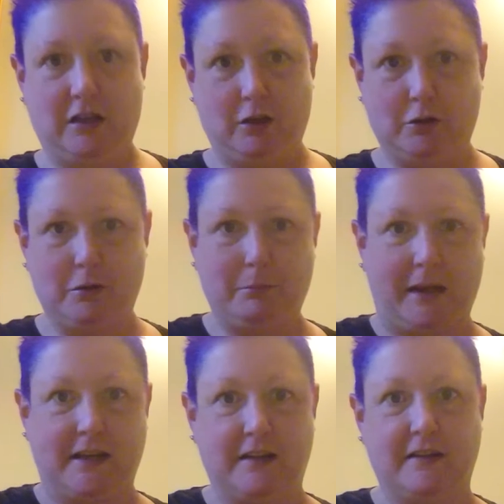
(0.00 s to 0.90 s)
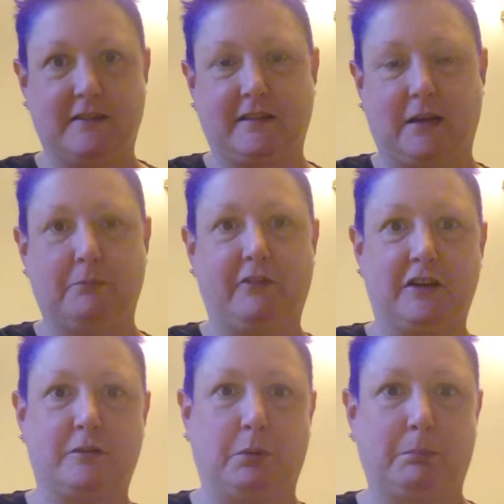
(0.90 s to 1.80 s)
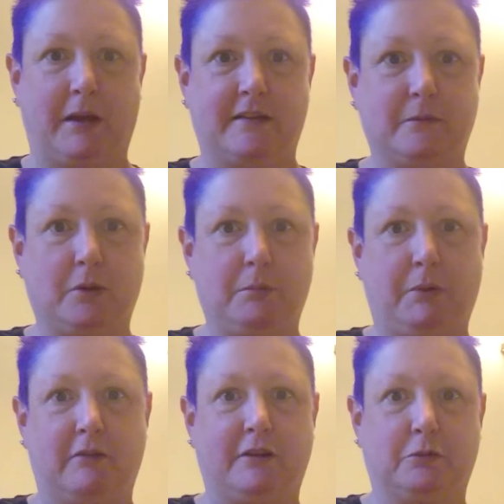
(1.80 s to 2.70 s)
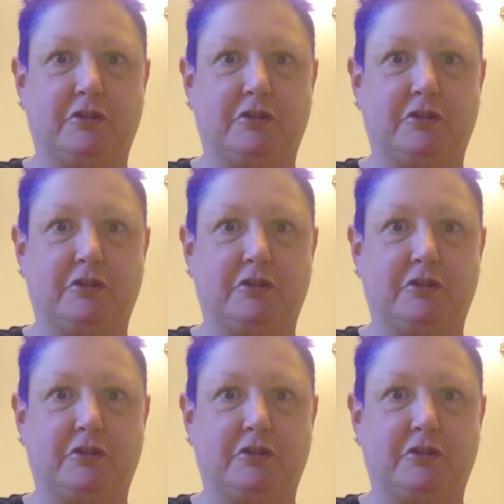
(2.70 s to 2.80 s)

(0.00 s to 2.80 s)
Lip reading: long making these vegetable beds, it would be a real